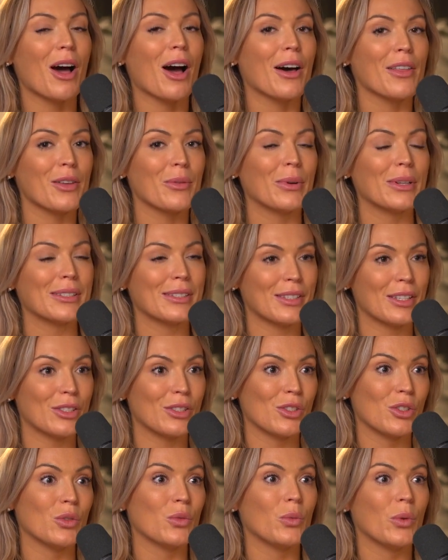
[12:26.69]
are the ones that
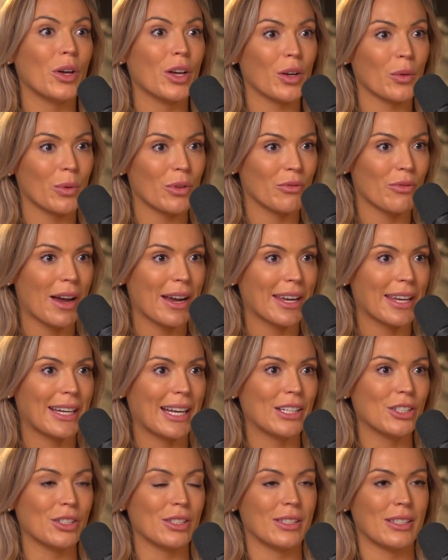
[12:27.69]
do work with
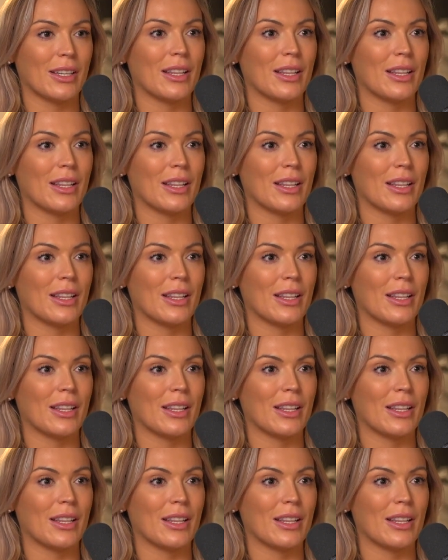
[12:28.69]
regulations,